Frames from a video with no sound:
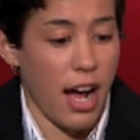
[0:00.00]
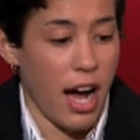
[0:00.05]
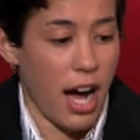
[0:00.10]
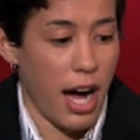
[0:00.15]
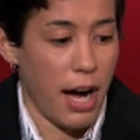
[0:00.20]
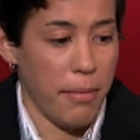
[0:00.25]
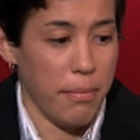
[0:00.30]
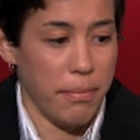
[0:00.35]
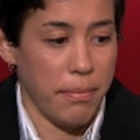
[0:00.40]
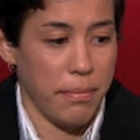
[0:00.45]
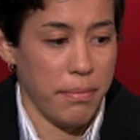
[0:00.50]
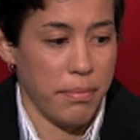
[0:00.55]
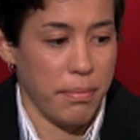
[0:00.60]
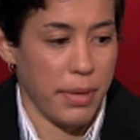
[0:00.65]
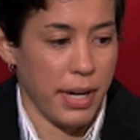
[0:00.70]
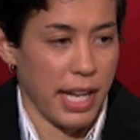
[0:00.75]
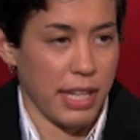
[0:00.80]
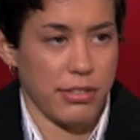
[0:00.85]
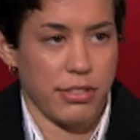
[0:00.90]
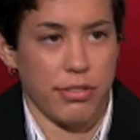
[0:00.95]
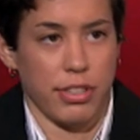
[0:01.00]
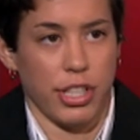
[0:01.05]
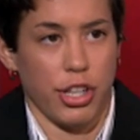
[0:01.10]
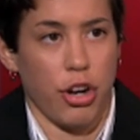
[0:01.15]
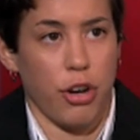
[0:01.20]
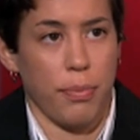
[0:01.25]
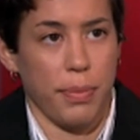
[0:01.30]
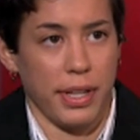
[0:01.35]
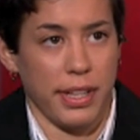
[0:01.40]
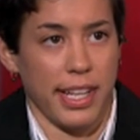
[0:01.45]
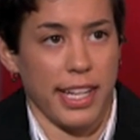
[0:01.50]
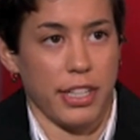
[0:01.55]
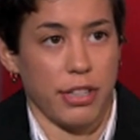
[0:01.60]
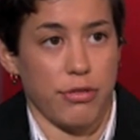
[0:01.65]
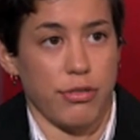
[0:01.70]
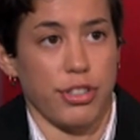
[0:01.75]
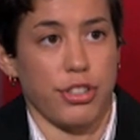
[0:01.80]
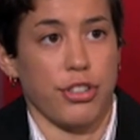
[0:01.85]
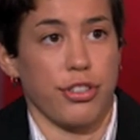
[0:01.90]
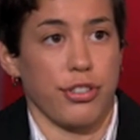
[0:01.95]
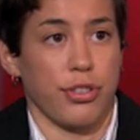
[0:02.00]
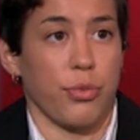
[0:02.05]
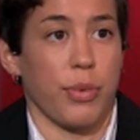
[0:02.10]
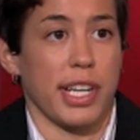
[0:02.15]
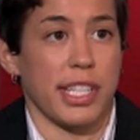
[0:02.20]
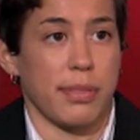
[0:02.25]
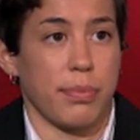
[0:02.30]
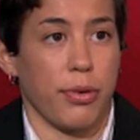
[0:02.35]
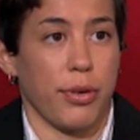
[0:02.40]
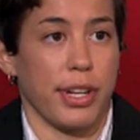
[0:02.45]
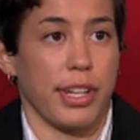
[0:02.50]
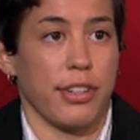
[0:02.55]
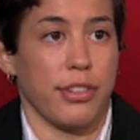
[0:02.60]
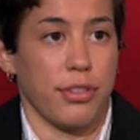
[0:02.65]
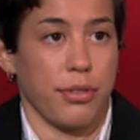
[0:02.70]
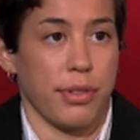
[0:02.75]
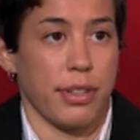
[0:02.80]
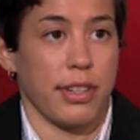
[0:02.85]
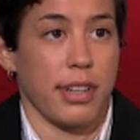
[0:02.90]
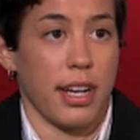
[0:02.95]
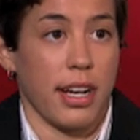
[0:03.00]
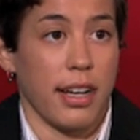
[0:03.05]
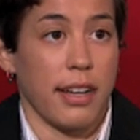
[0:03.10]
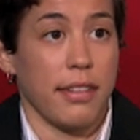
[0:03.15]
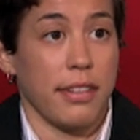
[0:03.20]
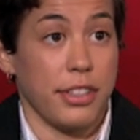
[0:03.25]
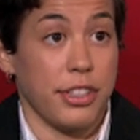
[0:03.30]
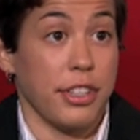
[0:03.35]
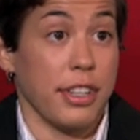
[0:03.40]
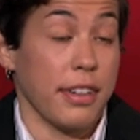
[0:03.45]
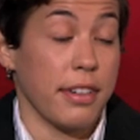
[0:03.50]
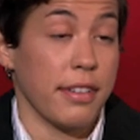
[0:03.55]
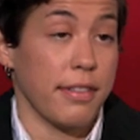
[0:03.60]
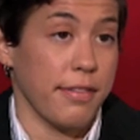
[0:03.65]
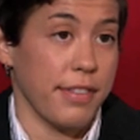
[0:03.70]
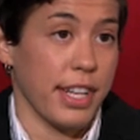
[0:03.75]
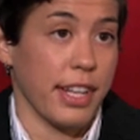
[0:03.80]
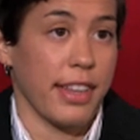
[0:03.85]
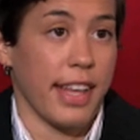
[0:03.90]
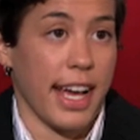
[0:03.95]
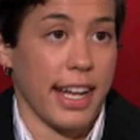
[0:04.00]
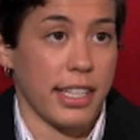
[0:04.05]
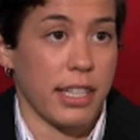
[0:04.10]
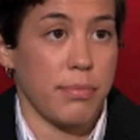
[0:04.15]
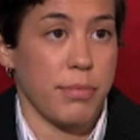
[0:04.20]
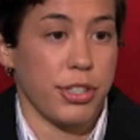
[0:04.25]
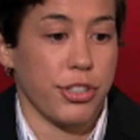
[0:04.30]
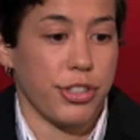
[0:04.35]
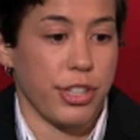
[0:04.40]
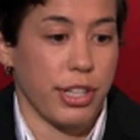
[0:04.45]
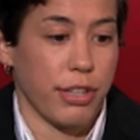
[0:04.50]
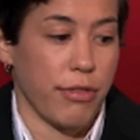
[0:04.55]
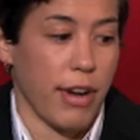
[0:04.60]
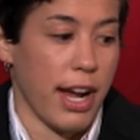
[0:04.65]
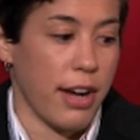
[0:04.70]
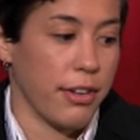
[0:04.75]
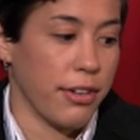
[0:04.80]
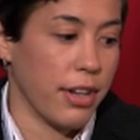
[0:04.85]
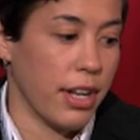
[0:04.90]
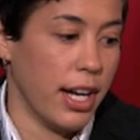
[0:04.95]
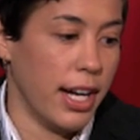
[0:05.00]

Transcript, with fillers: Um, but I was really hoping that I could return to West and do it uh, via that commissioning route.